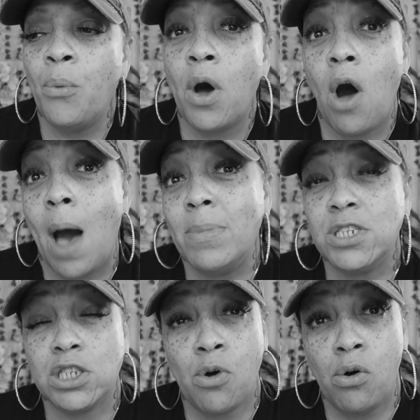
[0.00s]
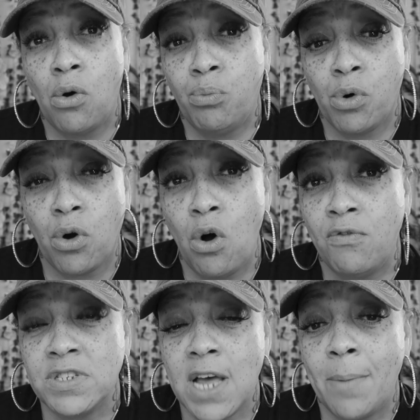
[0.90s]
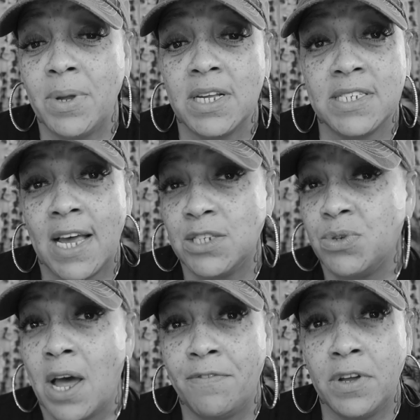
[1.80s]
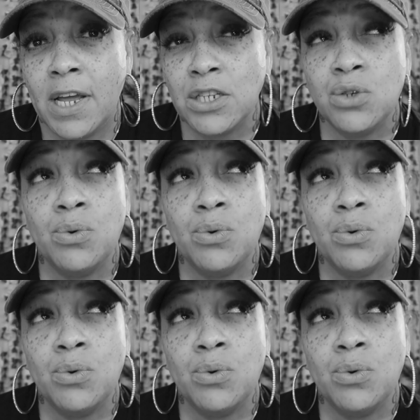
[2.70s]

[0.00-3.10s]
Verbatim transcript: well, I'm going to just go work overtime because that's what I feel like